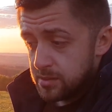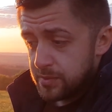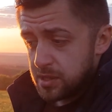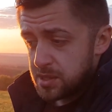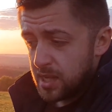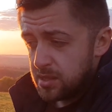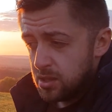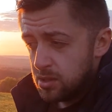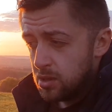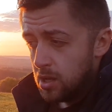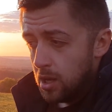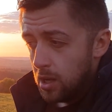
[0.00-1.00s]
Because I
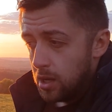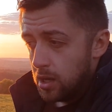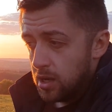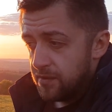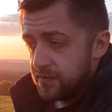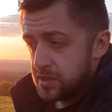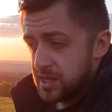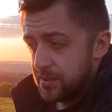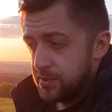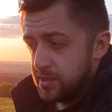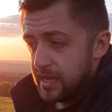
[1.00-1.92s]
know, for example,